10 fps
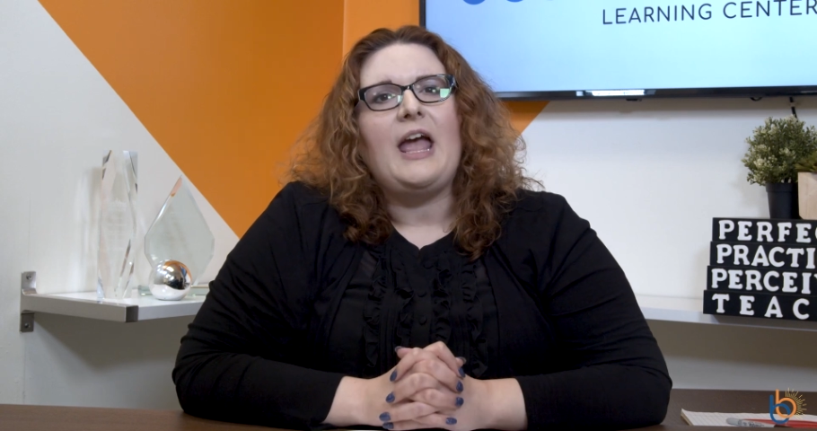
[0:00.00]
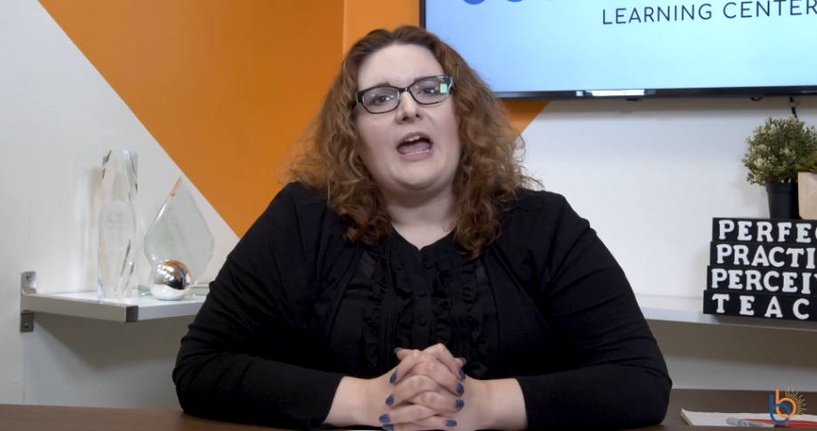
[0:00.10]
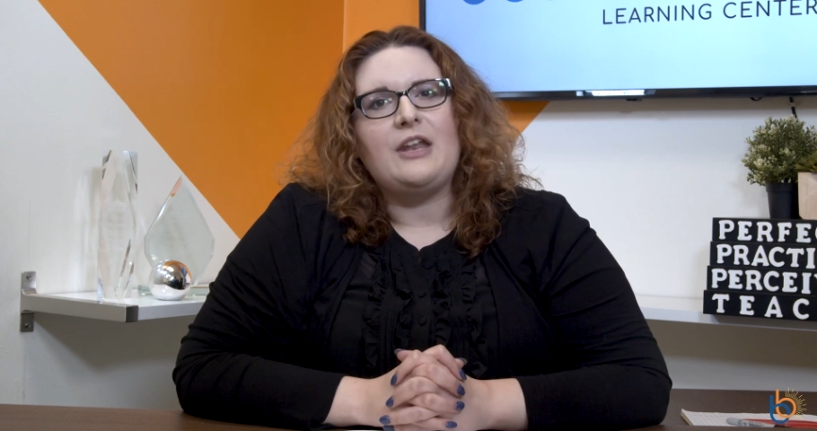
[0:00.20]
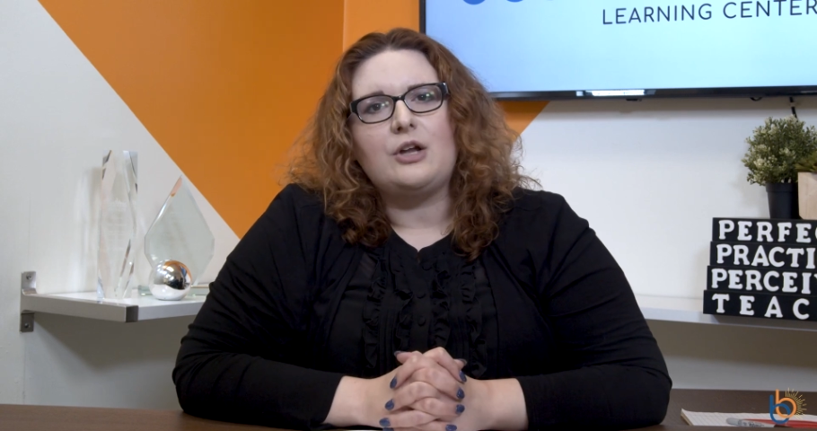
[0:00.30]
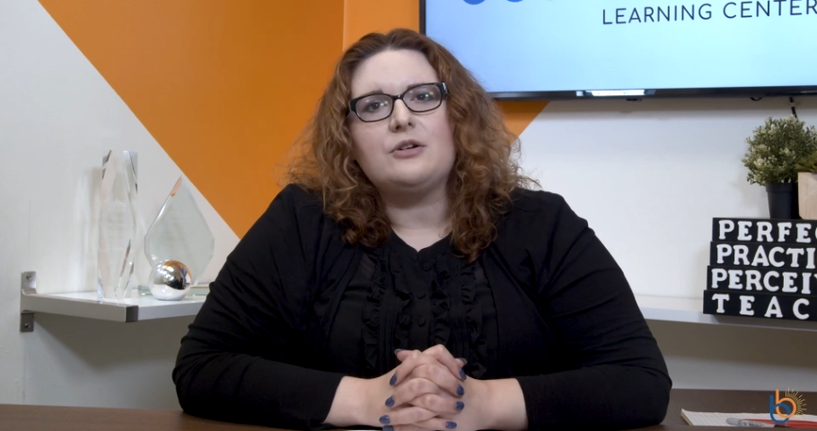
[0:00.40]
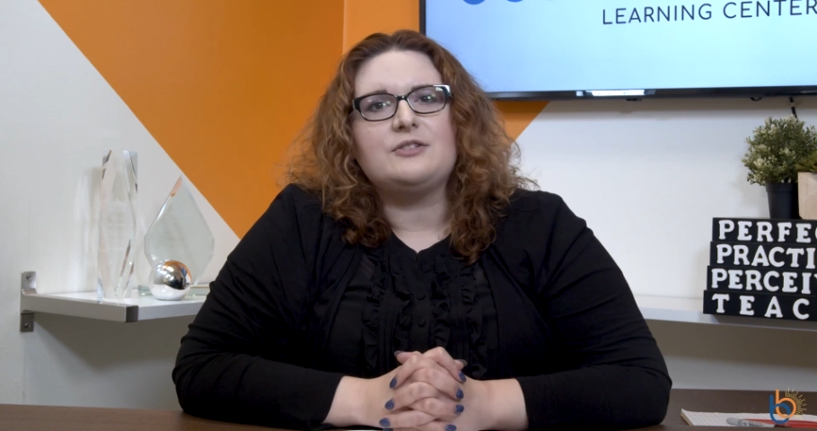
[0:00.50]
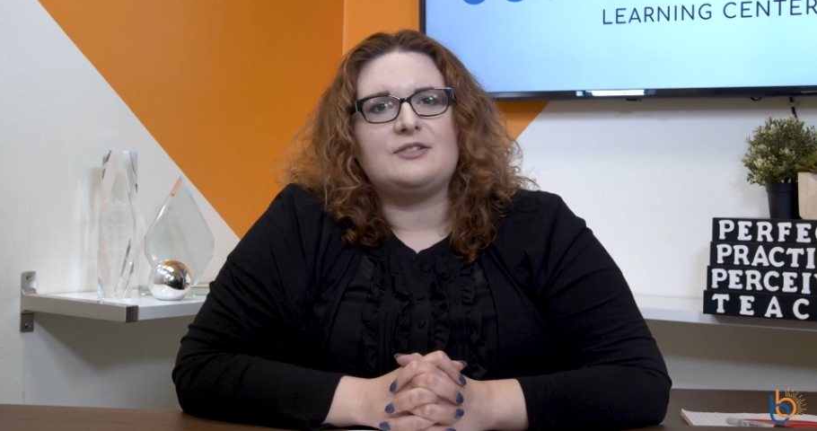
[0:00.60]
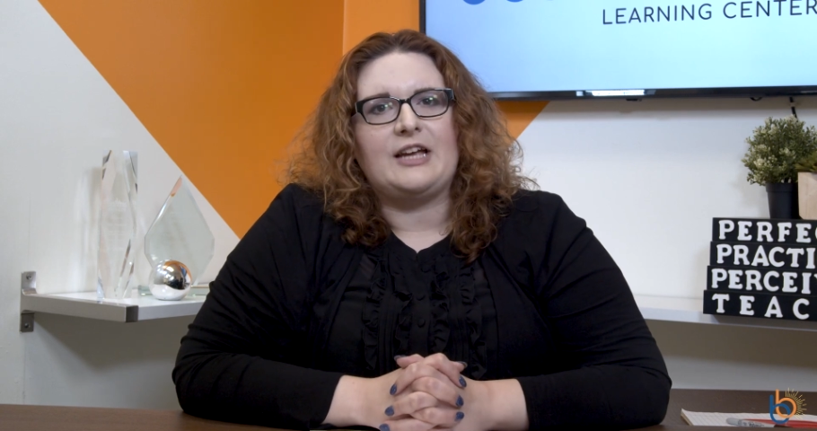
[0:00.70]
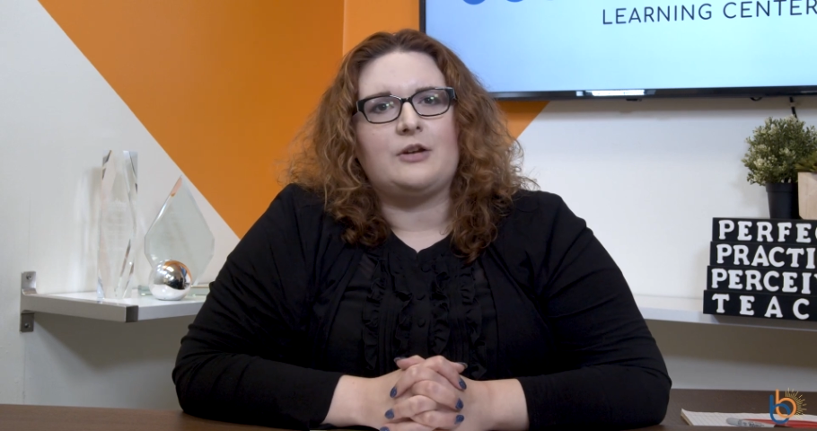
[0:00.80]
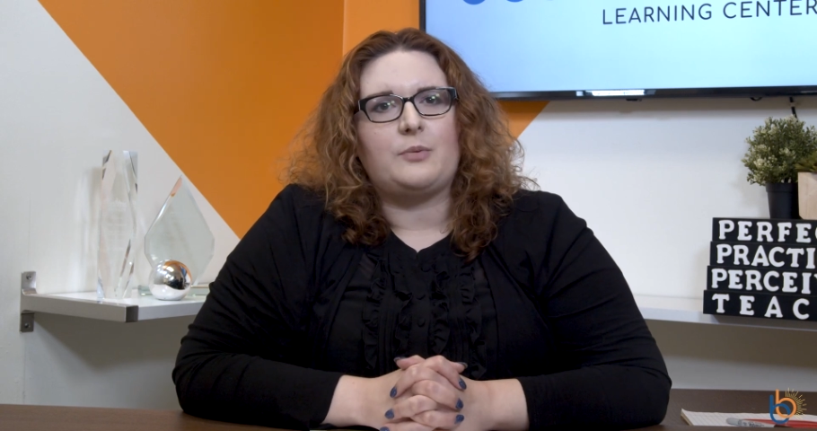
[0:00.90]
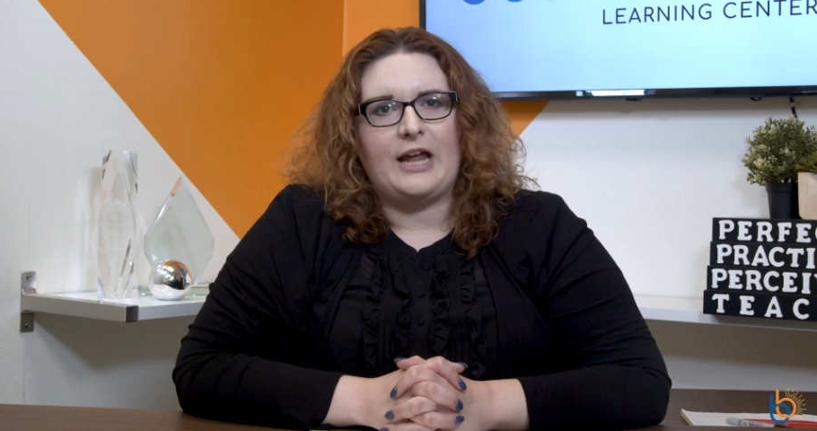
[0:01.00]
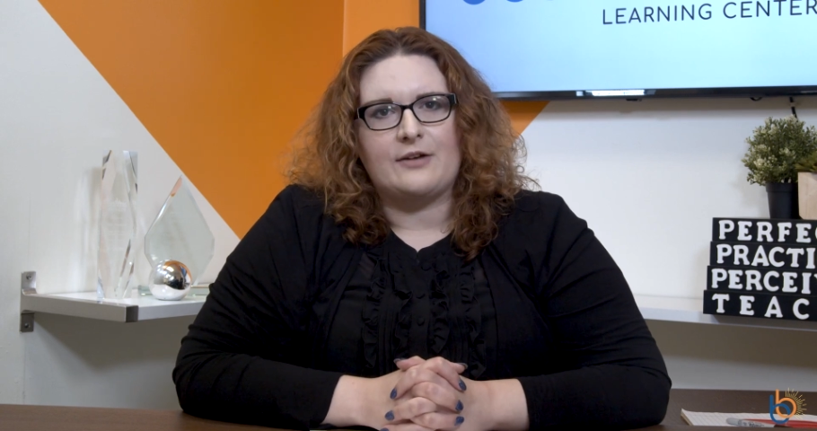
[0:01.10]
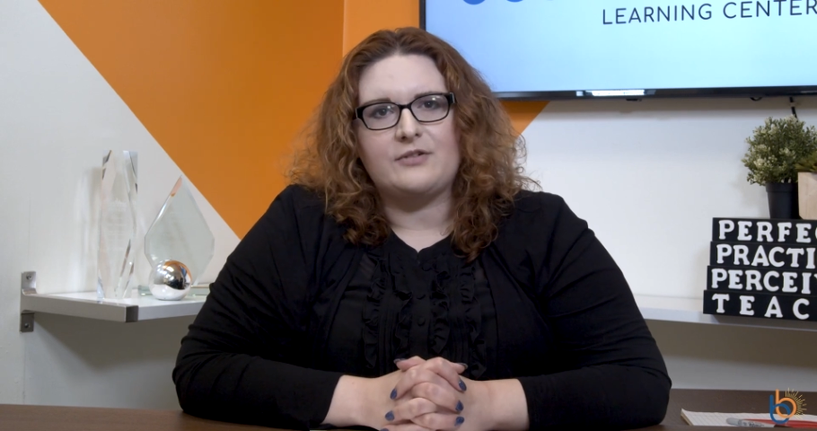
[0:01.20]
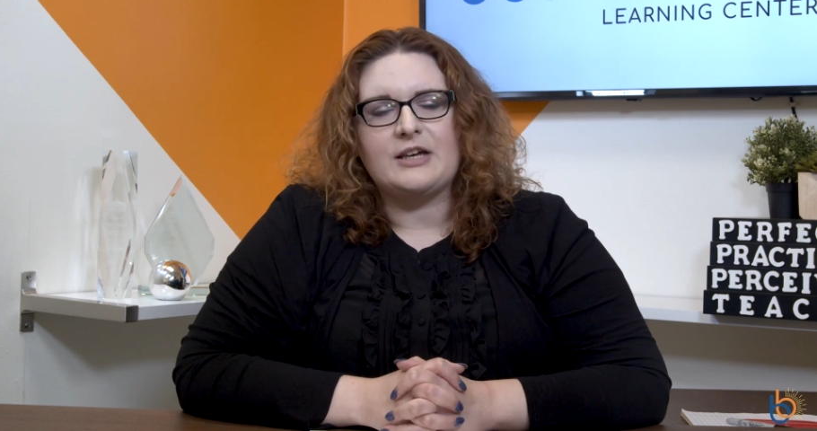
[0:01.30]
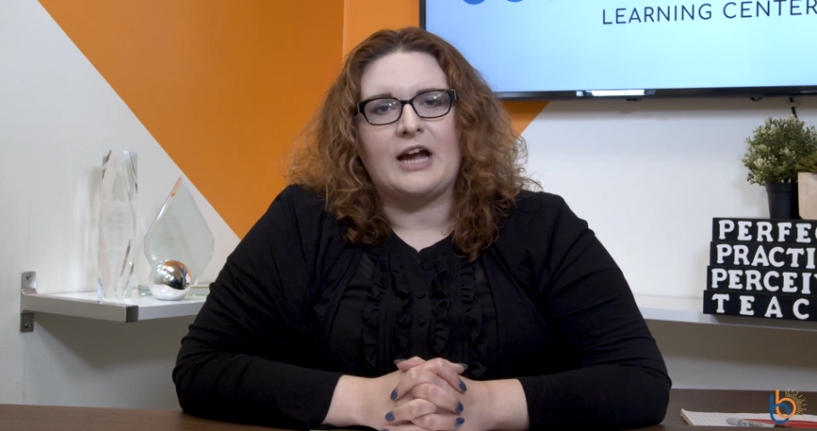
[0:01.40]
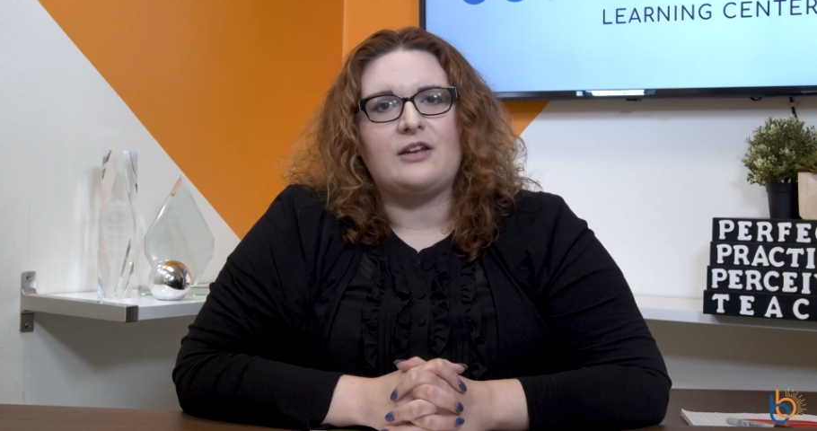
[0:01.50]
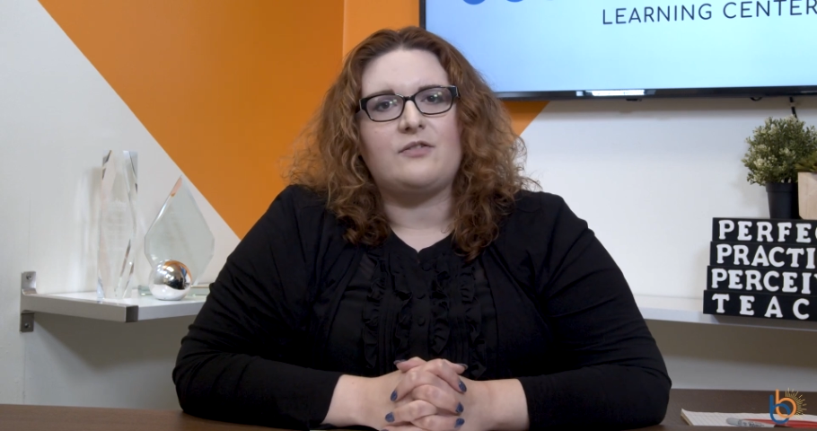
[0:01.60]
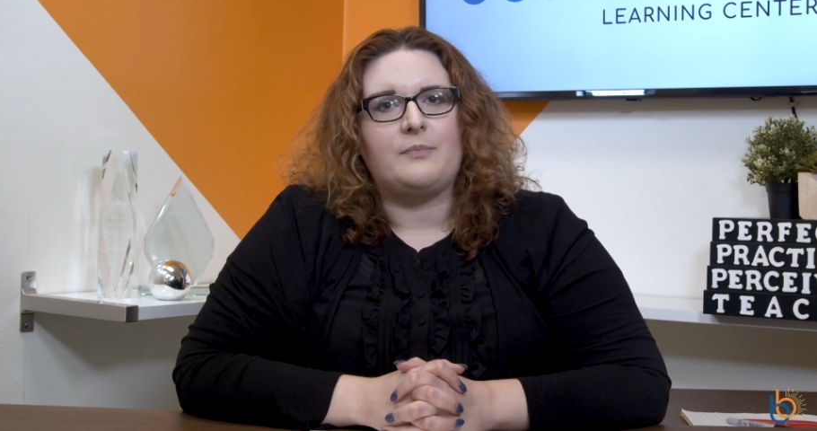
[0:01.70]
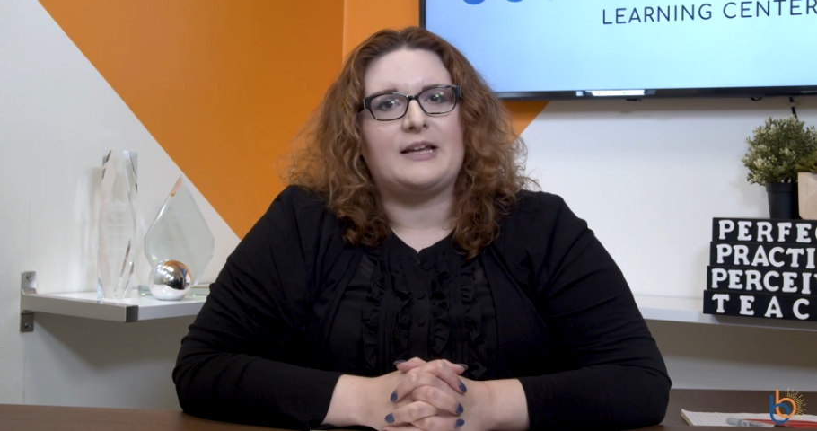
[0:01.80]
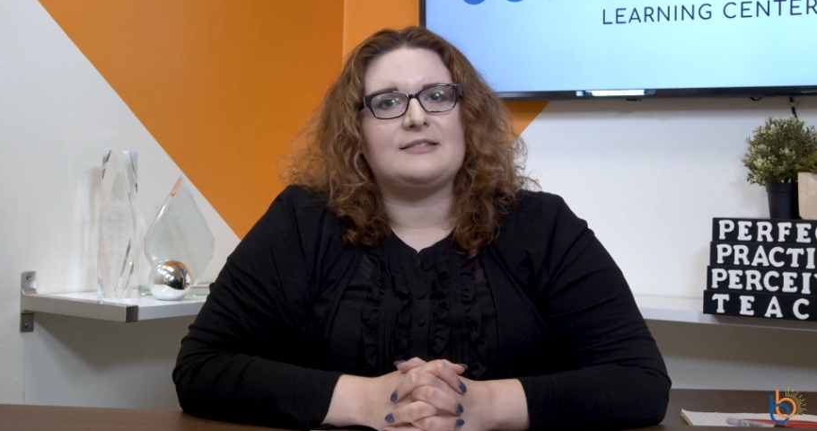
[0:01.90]
and understand what every kind
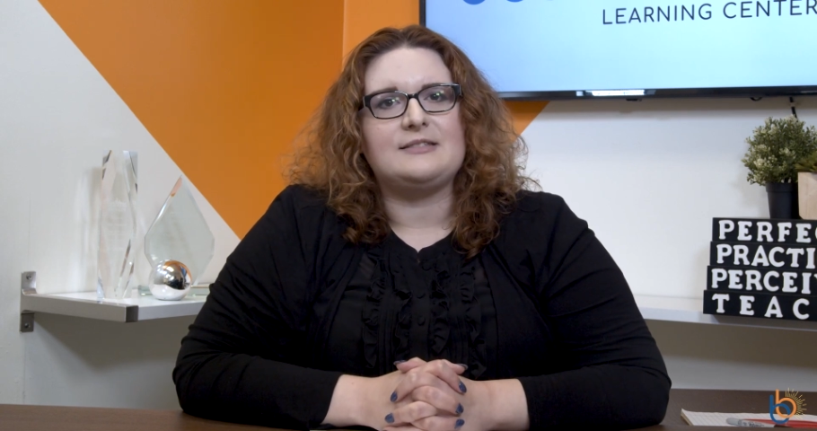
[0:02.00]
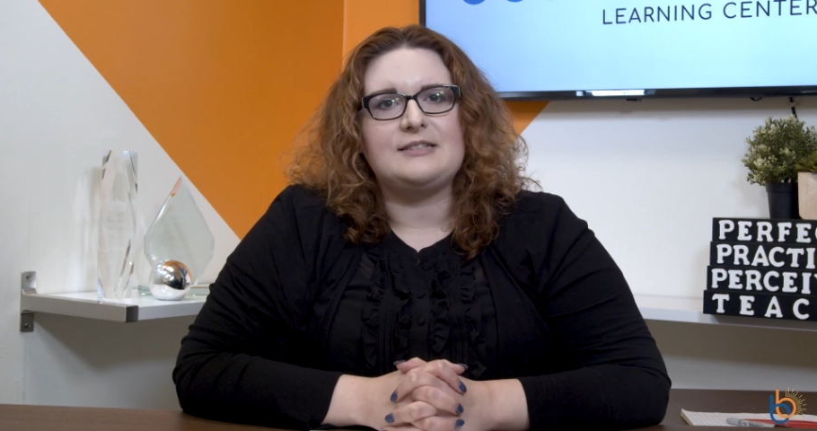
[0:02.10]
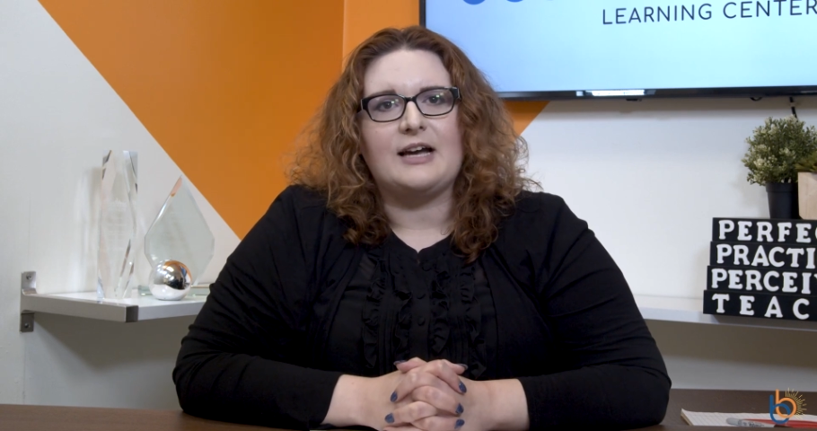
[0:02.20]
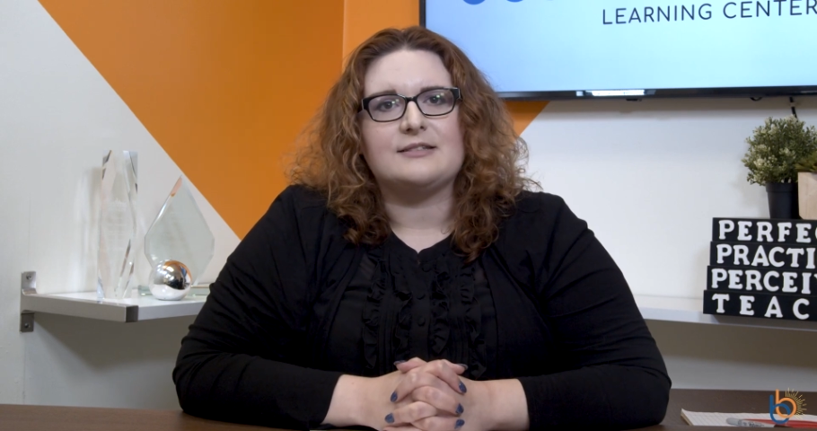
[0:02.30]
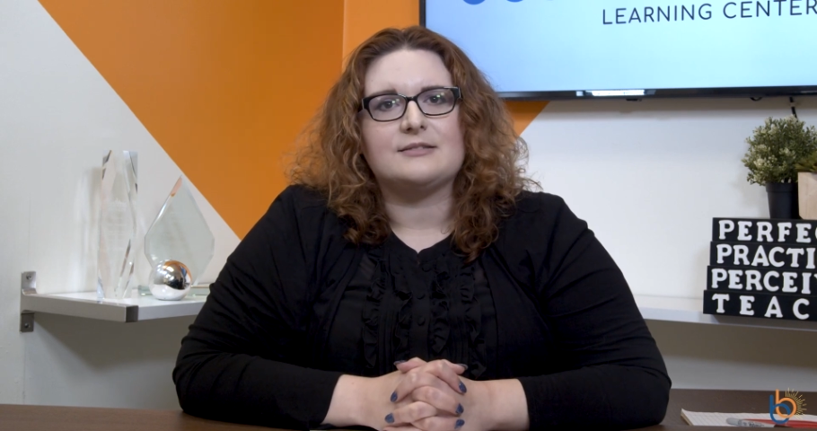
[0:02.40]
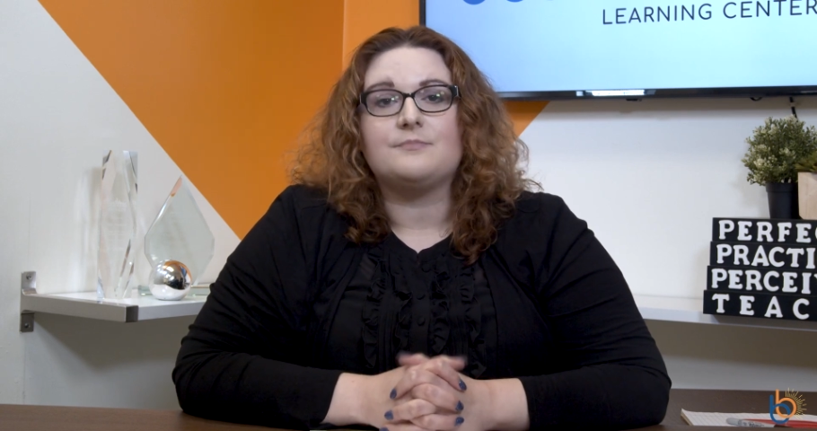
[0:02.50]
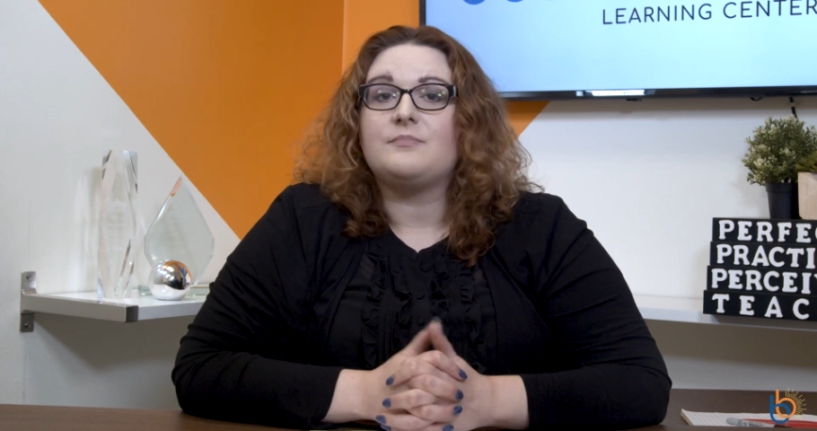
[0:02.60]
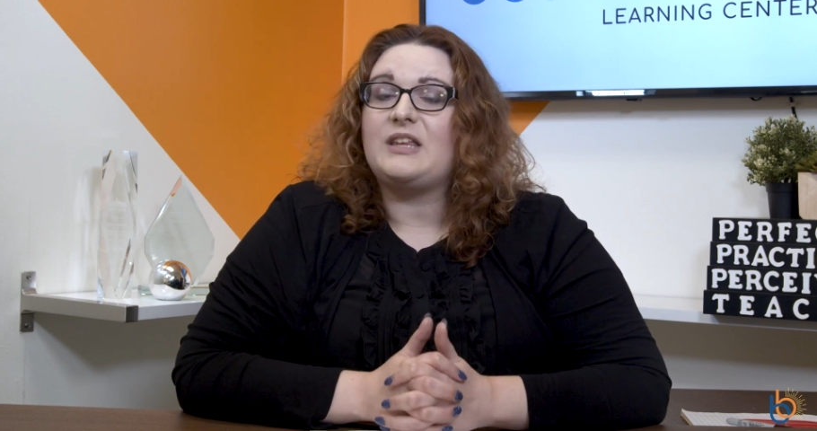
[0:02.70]
of medicine does,